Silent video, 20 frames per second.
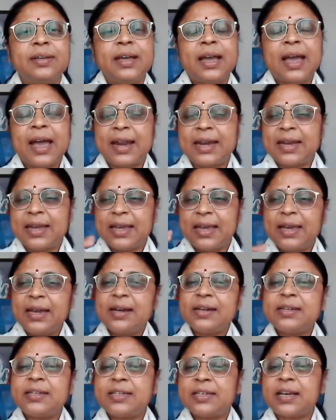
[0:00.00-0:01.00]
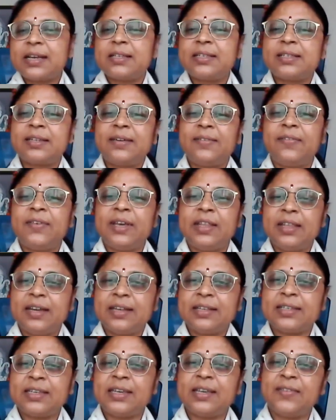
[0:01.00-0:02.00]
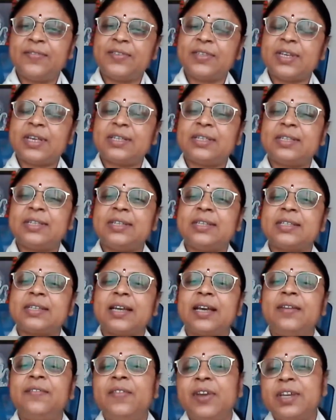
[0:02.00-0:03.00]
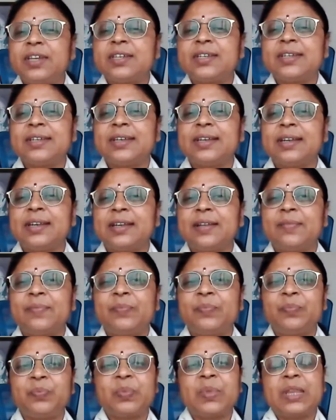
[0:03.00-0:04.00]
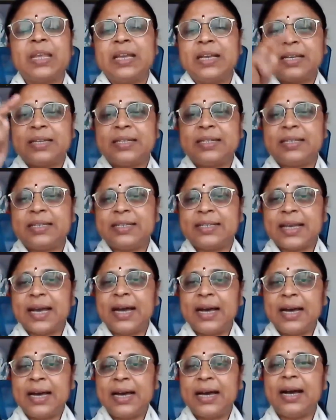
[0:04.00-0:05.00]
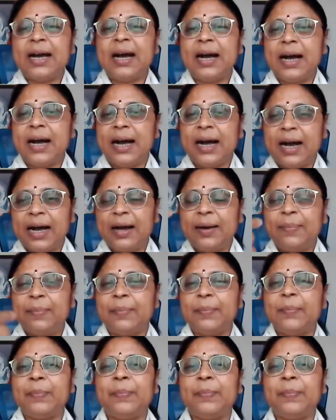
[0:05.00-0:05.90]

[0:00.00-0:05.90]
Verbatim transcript: And here Shastra Vedas gives us this conviction. Saha Aham.